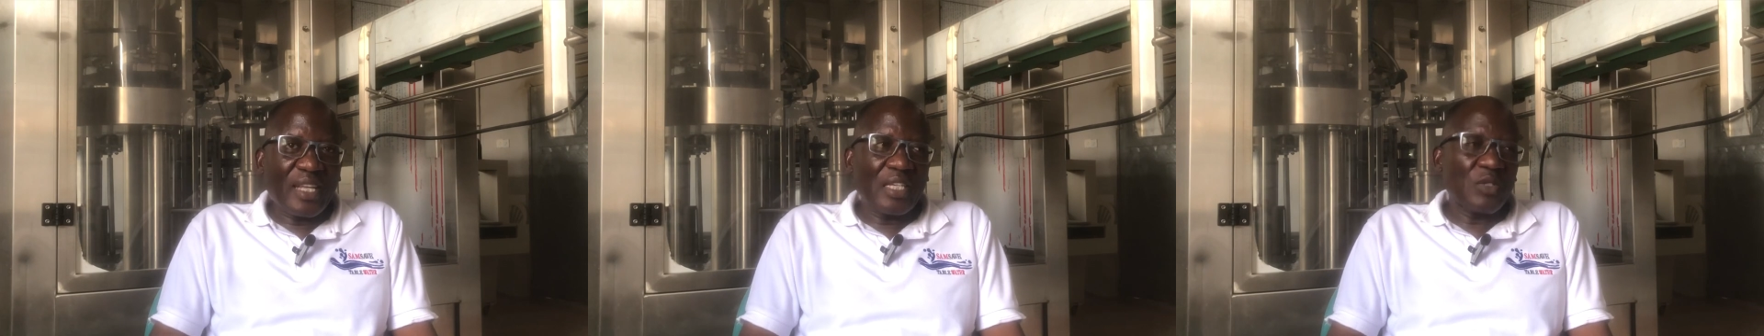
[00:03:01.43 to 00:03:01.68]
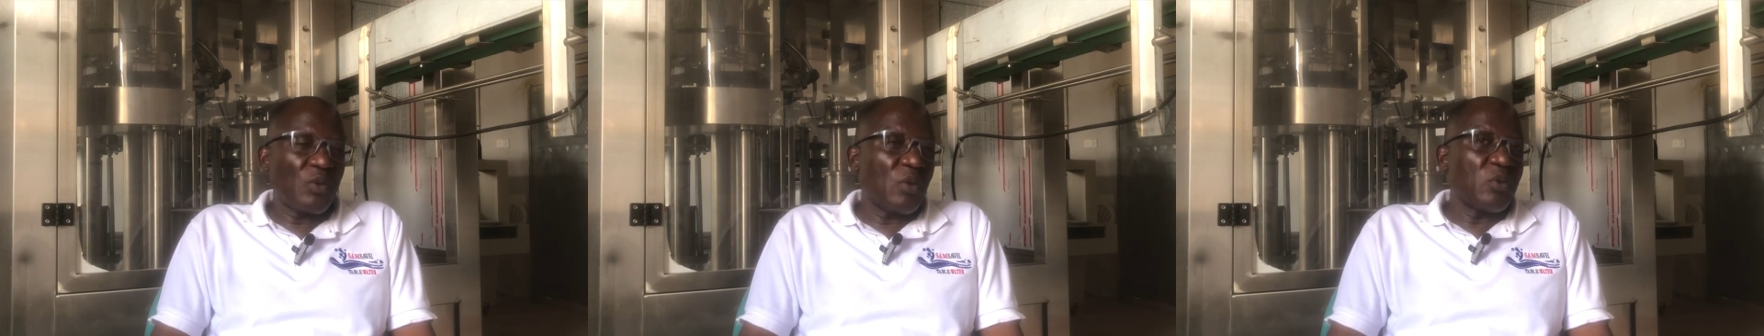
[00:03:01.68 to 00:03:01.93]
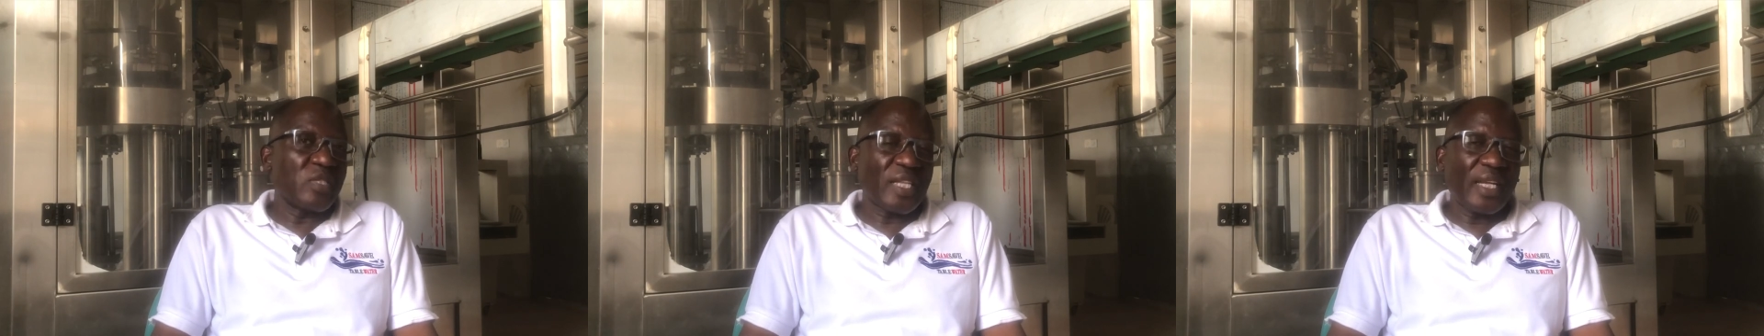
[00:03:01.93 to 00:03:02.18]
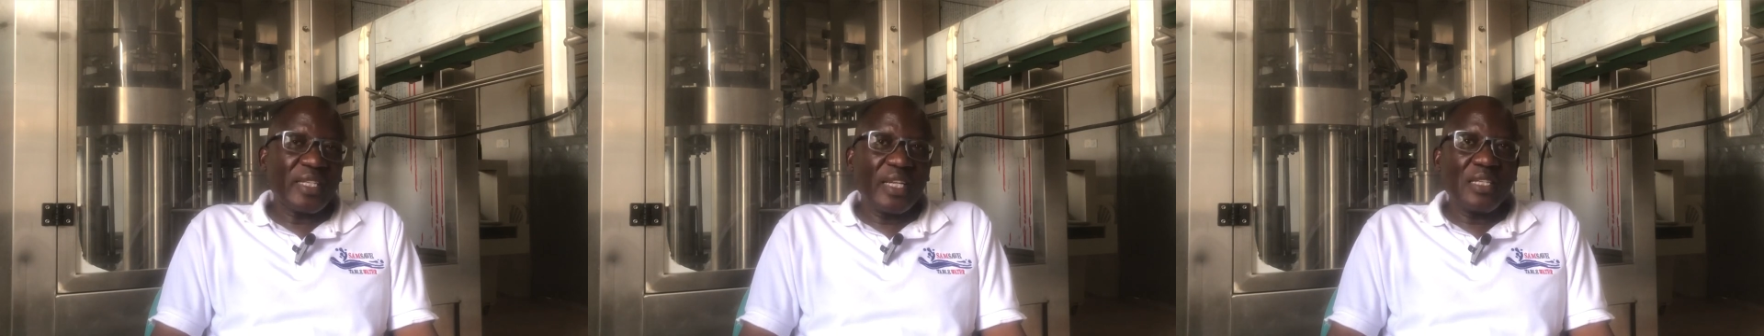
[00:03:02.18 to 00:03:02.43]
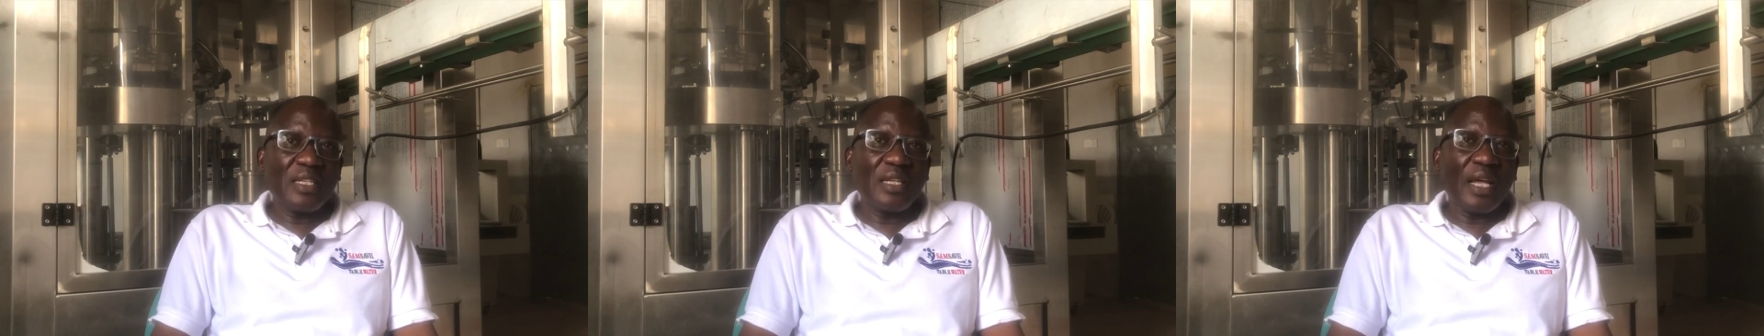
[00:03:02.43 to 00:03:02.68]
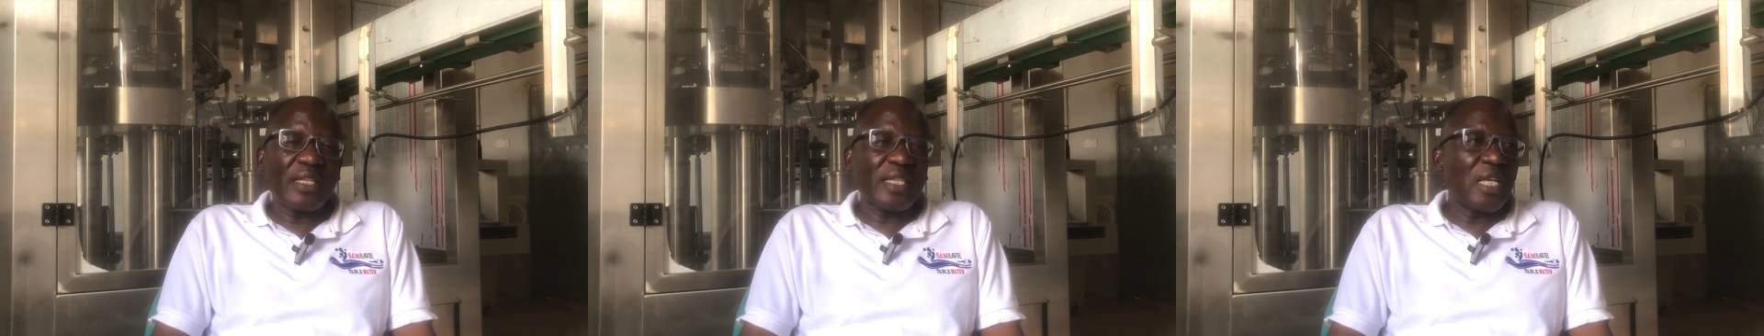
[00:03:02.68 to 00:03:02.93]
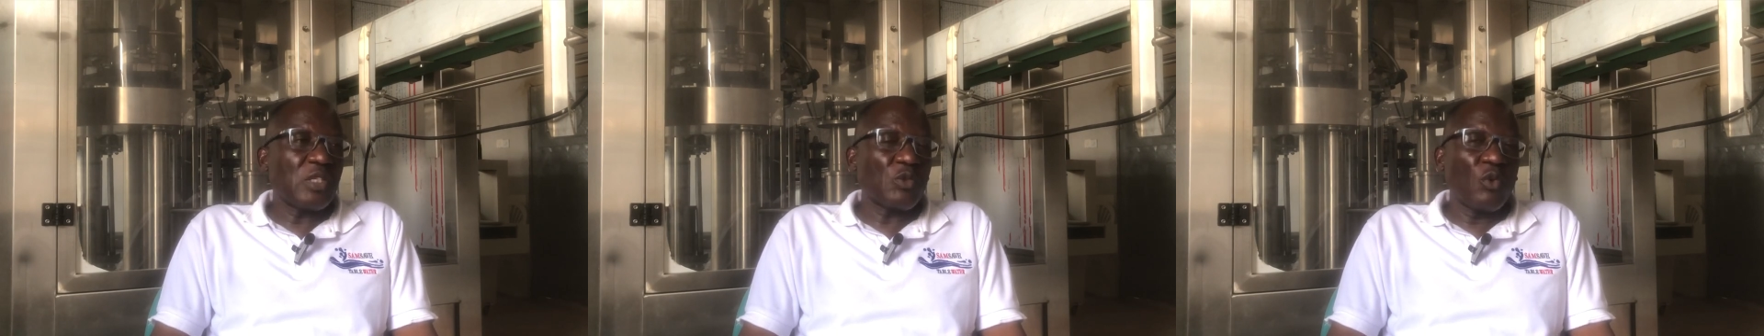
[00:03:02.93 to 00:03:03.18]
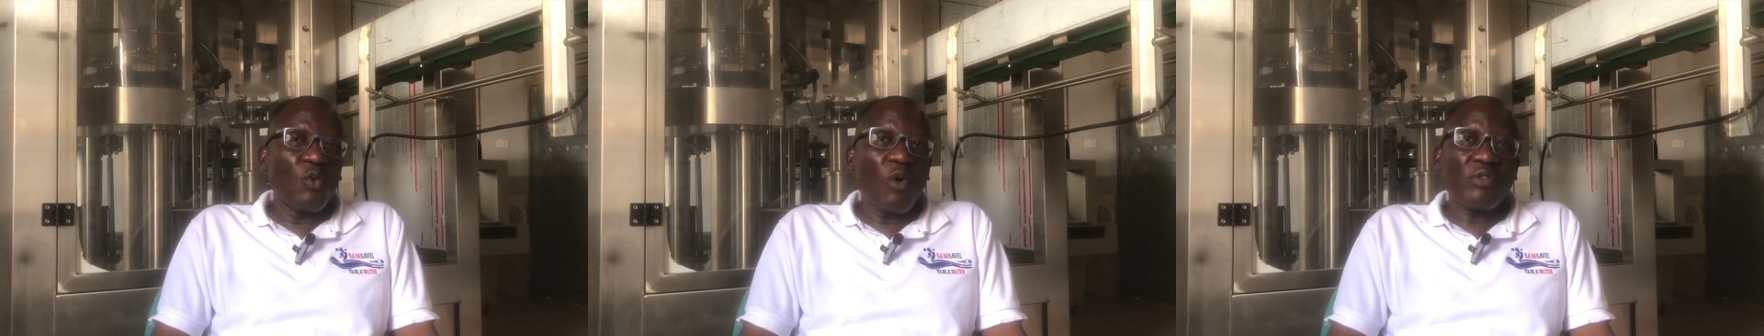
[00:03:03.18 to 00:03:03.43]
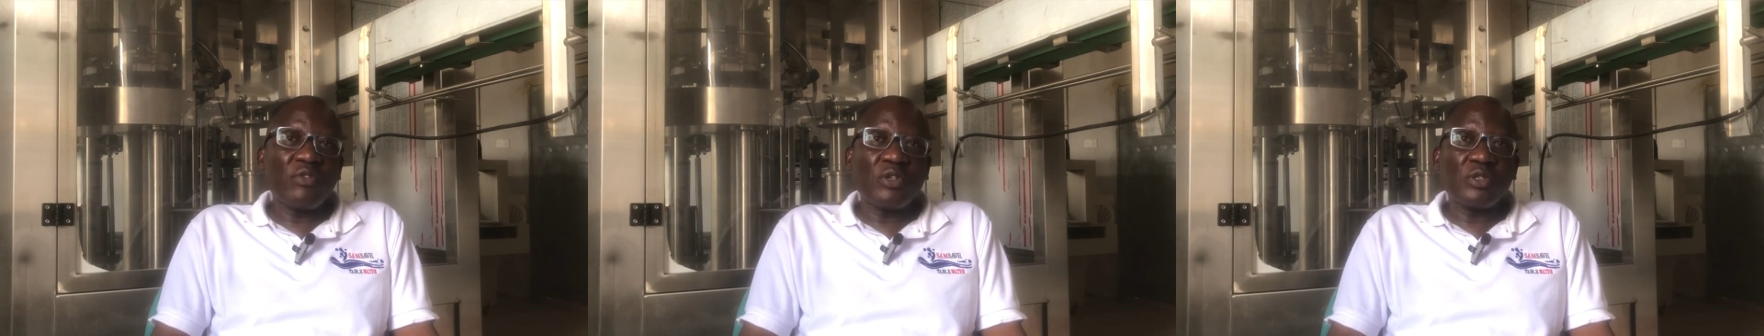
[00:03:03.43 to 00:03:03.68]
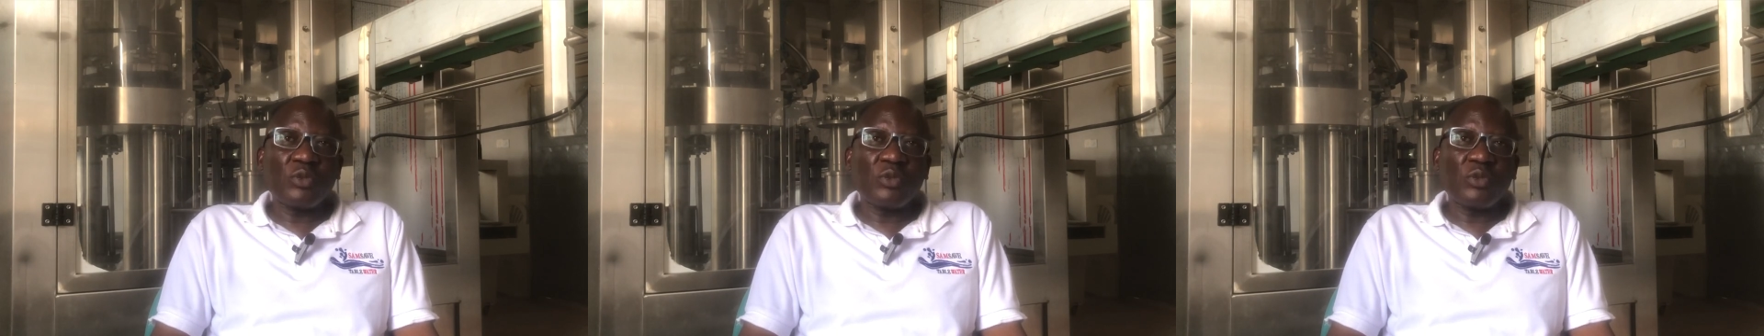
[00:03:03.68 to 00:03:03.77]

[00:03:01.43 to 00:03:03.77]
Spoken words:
that when we started, at times we work for